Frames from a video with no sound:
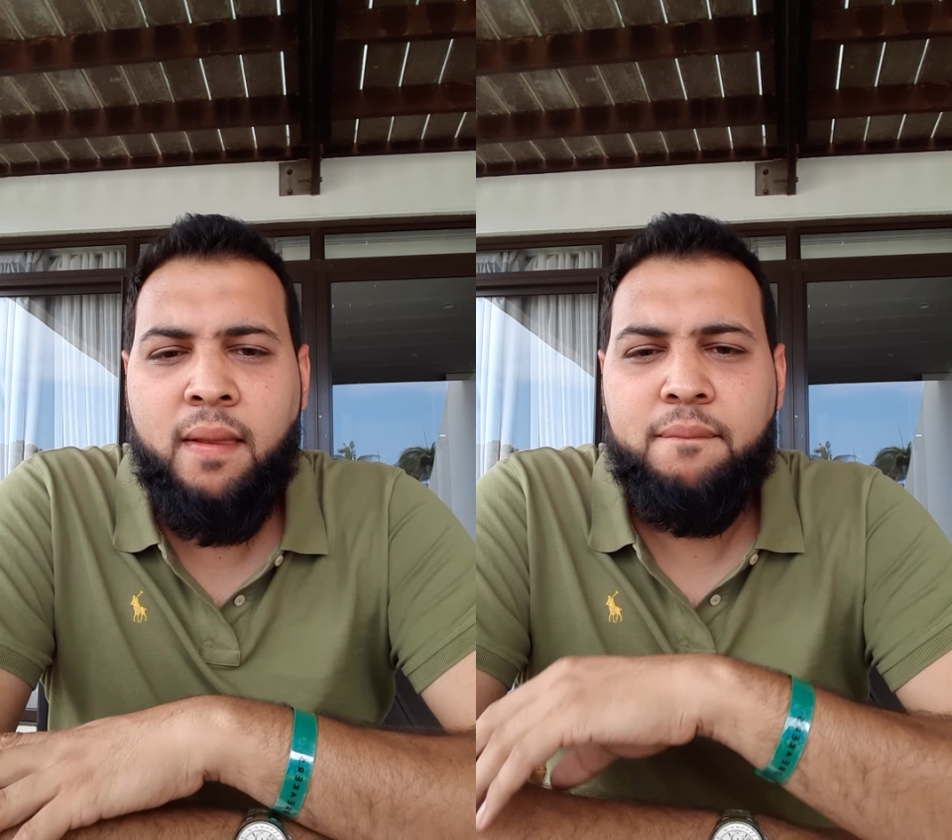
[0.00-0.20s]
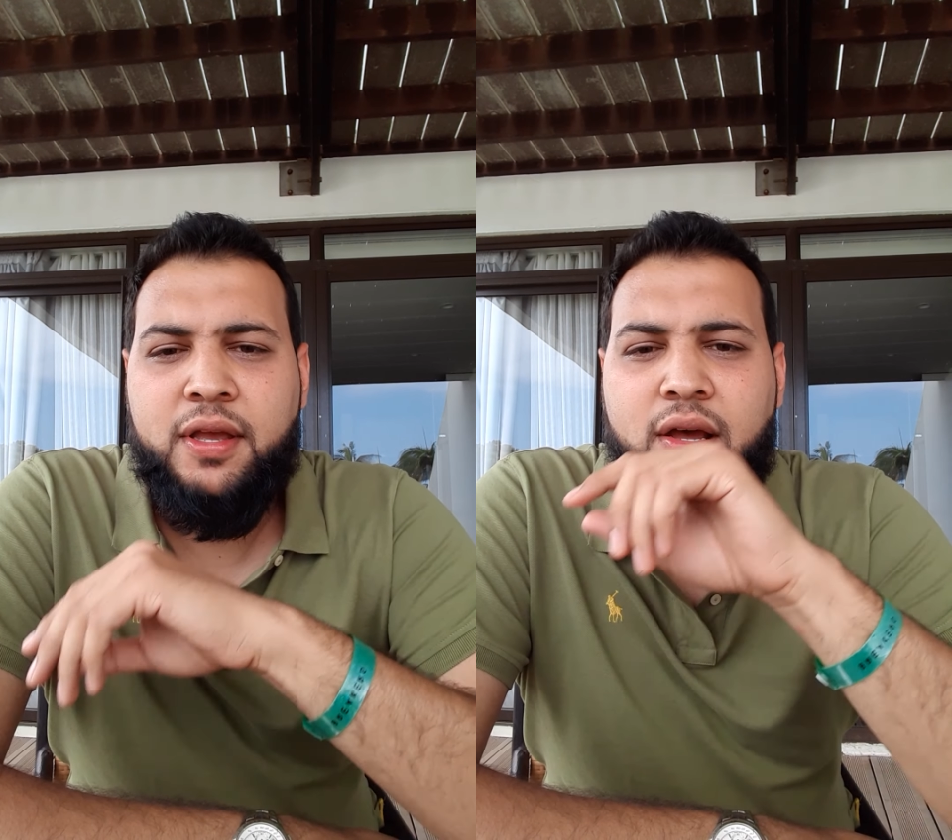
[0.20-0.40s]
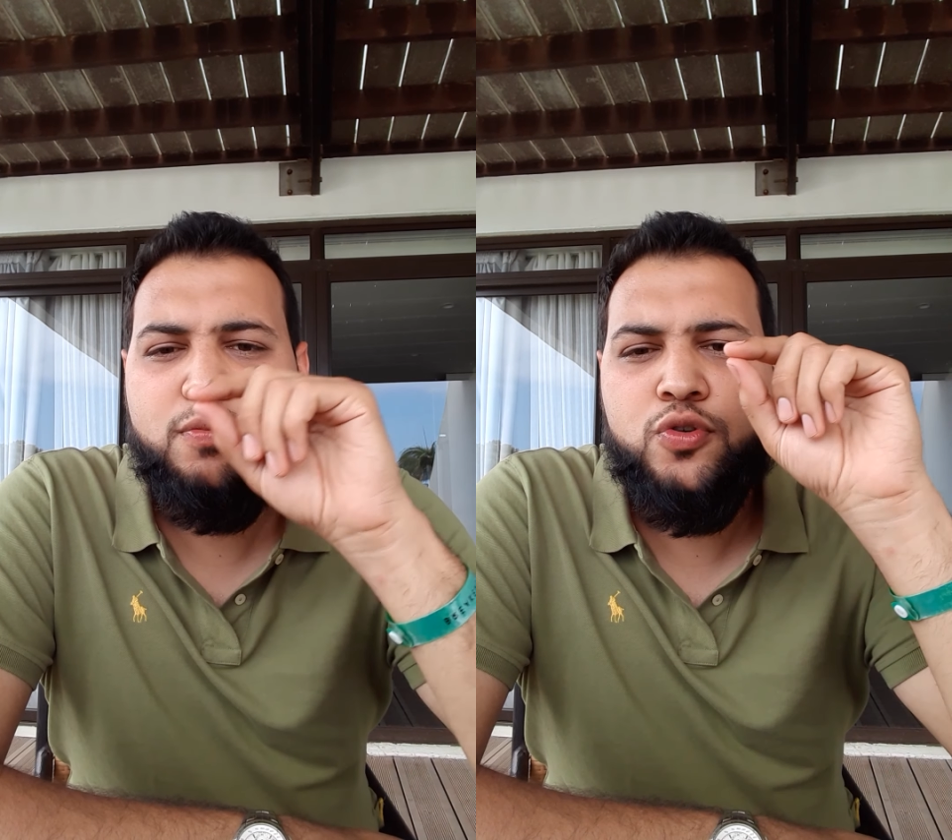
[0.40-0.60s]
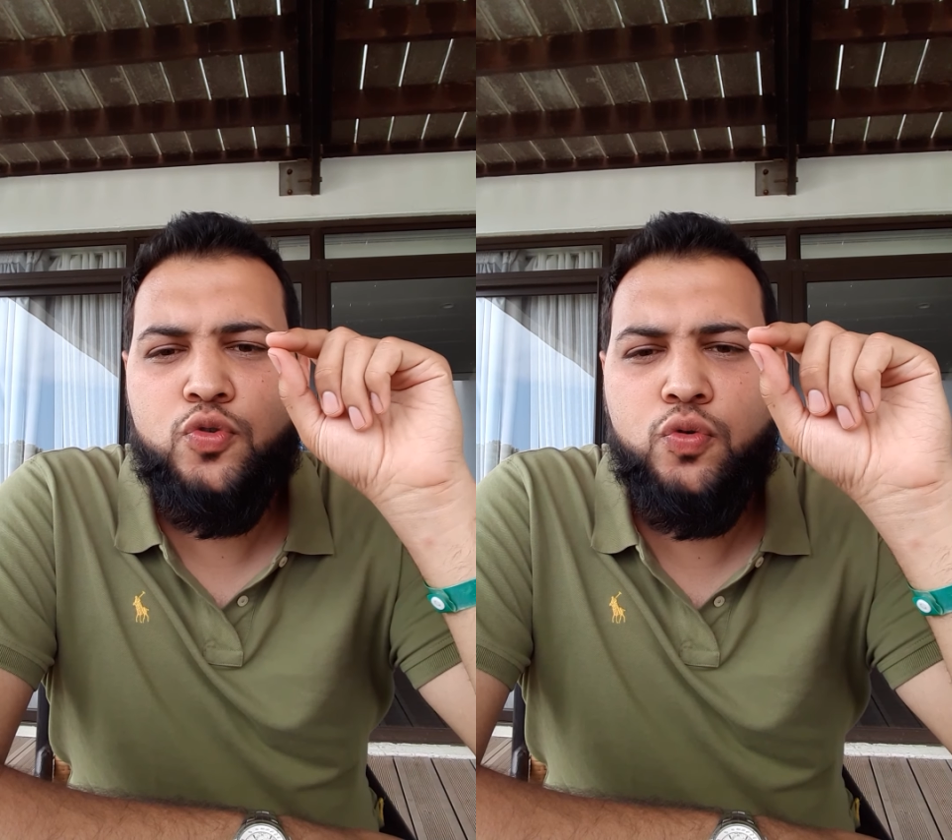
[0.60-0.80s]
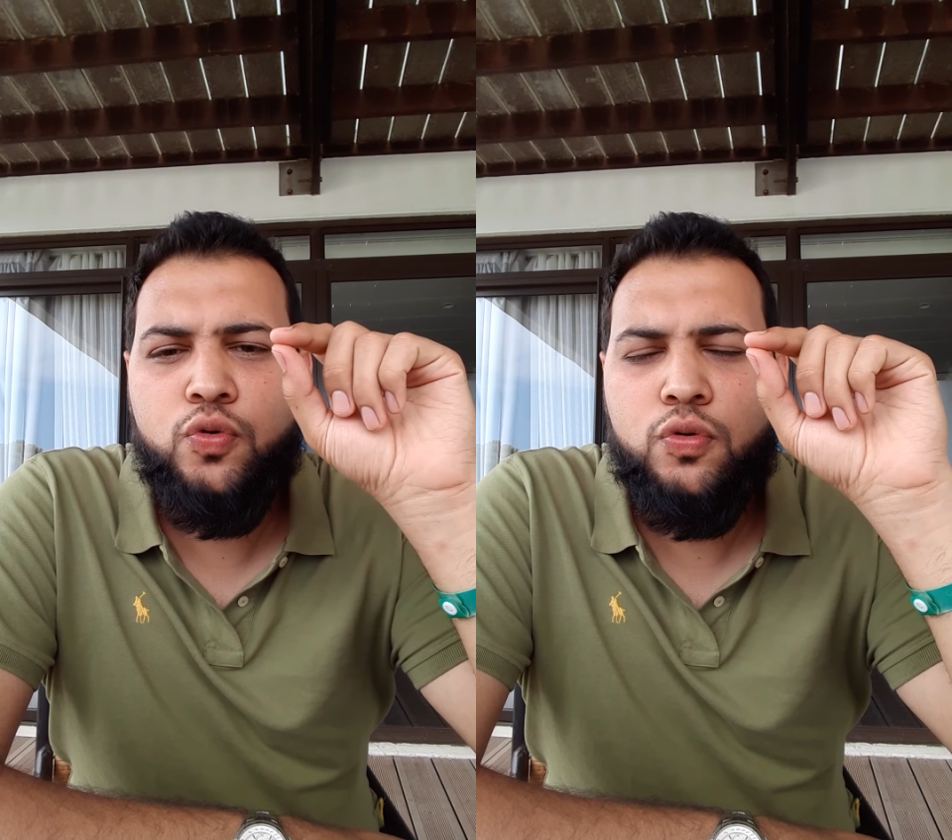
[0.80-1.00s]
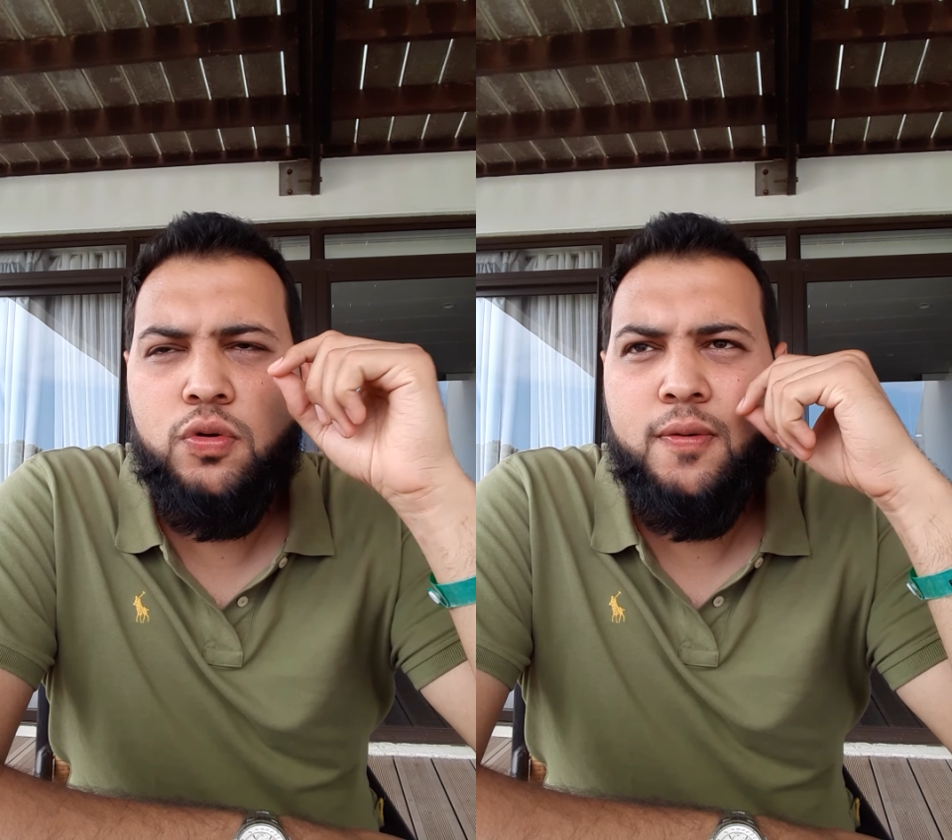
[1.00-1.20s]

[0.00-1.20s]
becomes too